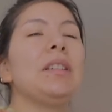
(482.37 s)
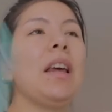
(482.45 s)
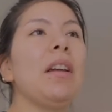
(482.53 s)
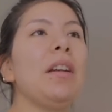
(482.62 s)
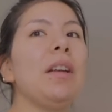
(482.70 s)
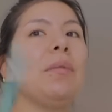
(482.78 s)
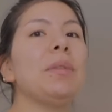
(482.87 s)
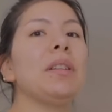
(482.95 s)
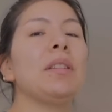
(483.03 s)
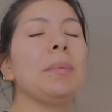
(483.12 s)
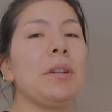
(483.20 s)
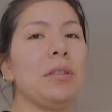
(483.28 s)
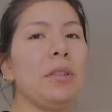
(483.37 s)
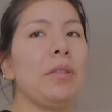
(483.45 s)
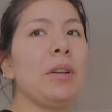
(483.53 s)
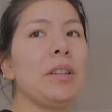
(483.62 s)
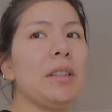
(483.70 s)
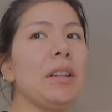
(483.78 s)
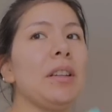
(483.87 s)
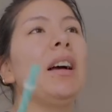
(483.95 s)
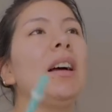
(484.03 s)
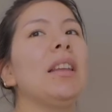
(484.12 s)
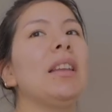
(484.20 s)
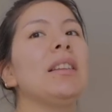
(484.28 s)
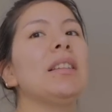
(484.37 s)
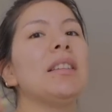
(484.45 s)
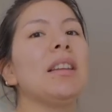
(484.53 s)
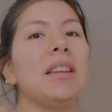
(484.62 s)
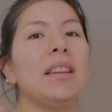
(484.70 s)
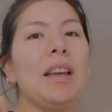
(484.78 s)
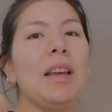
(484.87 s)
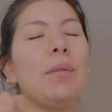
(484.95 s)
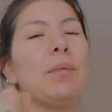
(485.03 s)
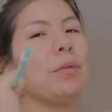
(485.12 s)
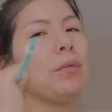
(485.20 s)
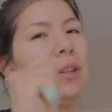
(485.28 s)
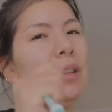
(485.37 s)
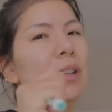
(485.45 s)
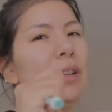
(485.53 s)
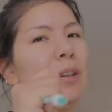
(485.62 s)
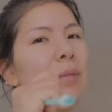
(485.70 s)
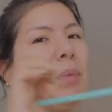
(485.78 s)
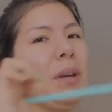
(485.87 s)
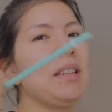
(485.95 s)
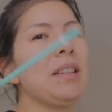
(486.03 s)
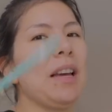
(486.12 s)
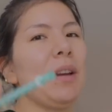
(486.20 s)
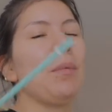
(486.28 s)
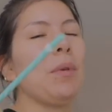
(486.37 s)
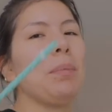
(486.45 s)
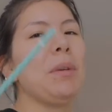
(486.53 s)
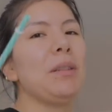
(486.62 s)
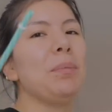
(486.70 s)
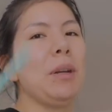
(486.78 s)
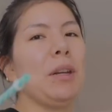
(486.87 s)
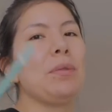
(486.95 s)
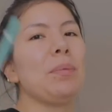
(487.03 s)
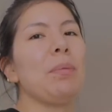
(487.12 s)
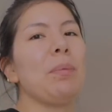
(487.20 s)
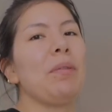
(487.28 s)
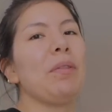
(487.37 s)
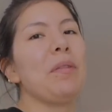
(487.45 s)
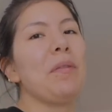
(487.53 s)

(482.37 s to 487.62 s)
Saturday was especially crazy, and Sunday was really good because I had a One Piece binge with my friend